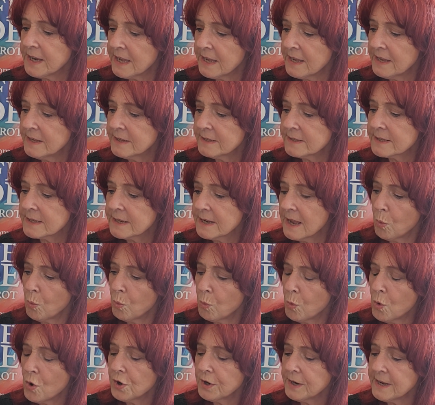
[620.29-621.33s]
is,
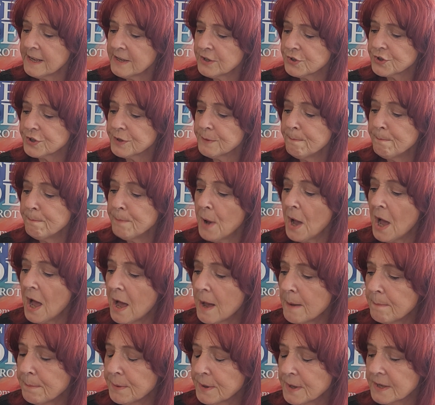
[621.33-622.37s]
what is the
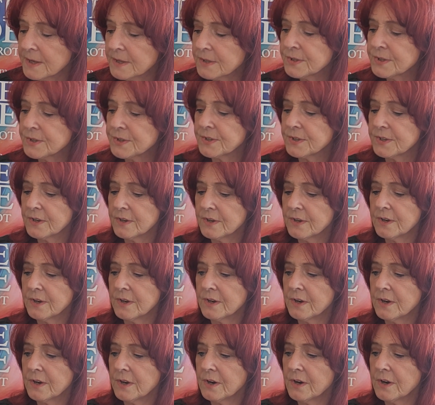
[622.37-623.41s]
purpose
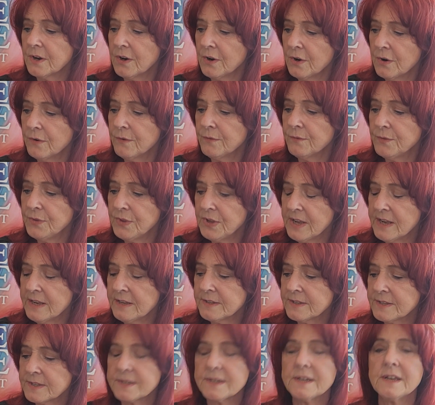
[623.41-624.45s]
of
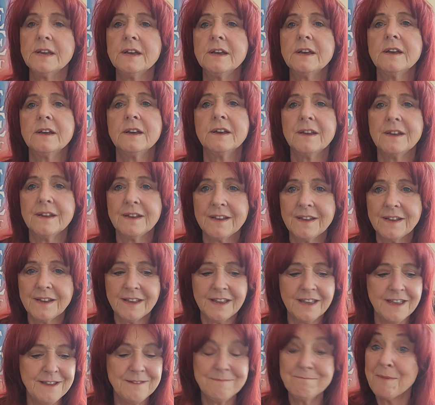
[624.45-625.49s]
this
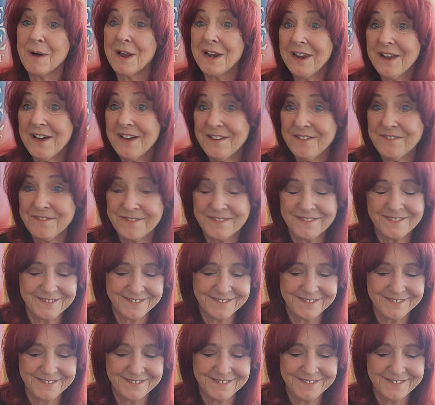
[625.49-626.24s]
in my life?